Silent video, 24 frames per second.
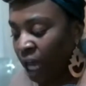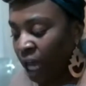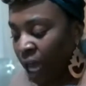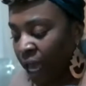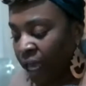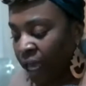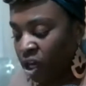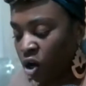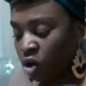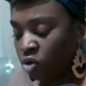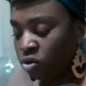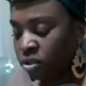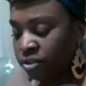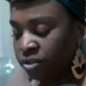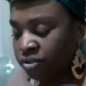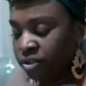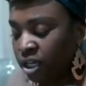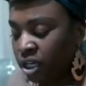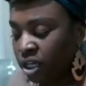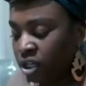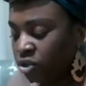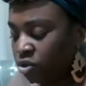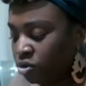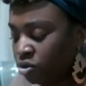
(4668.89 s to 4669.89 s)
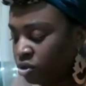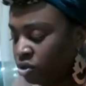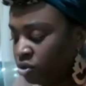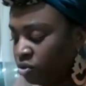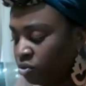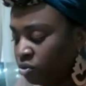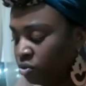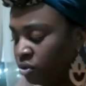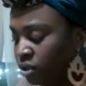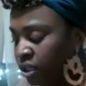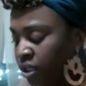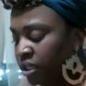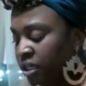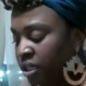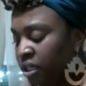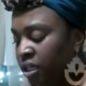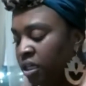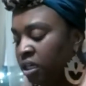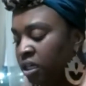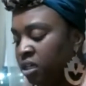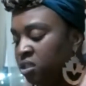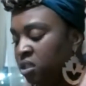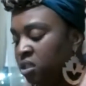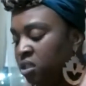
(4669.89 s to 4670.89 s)
like only thing you're doing
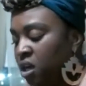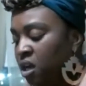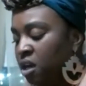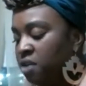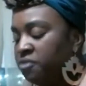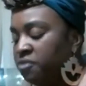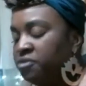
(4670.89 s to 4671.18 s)
is